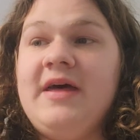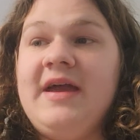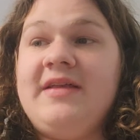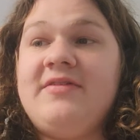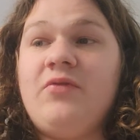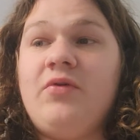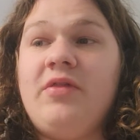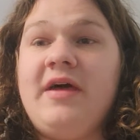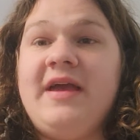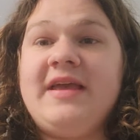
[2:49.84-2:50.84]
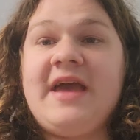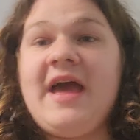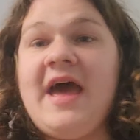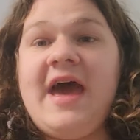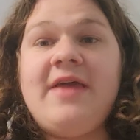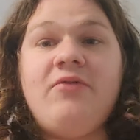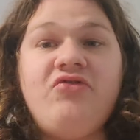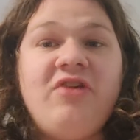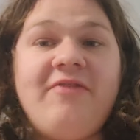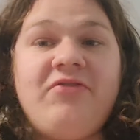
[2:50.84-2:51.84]
like someone like Adam
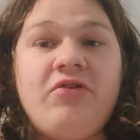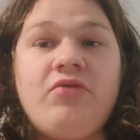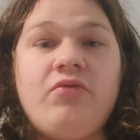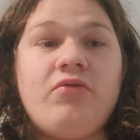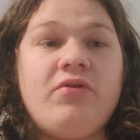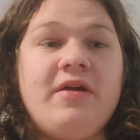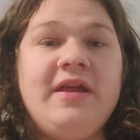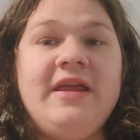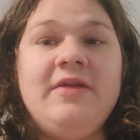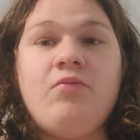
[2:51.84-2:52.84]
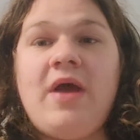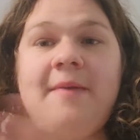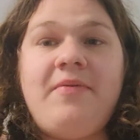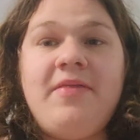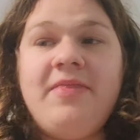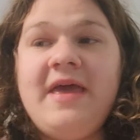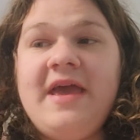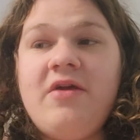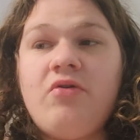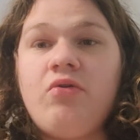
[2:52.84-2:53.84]
Schefter or Ian Rapoport,
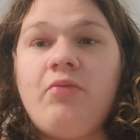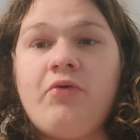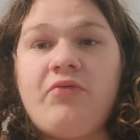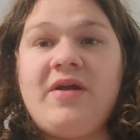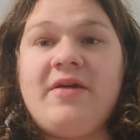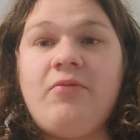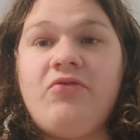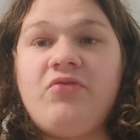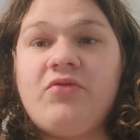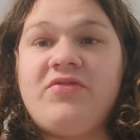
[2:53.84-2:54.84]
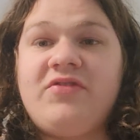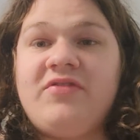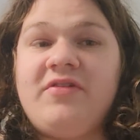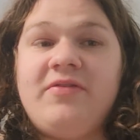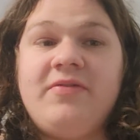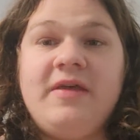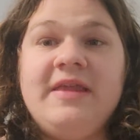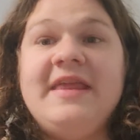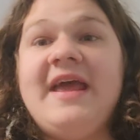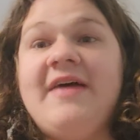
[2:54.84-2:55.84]
they are a little more reliable sources, and
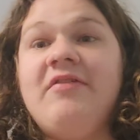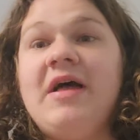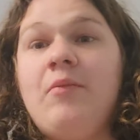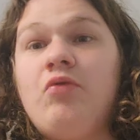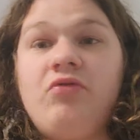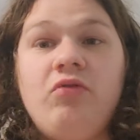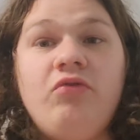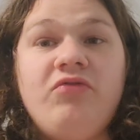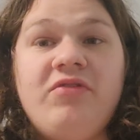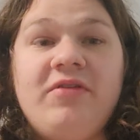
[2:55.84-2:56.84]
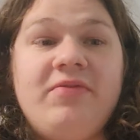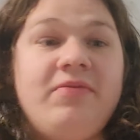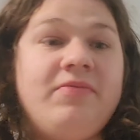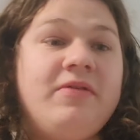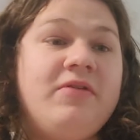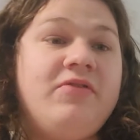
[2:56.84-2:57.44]
they have a lot more to lose than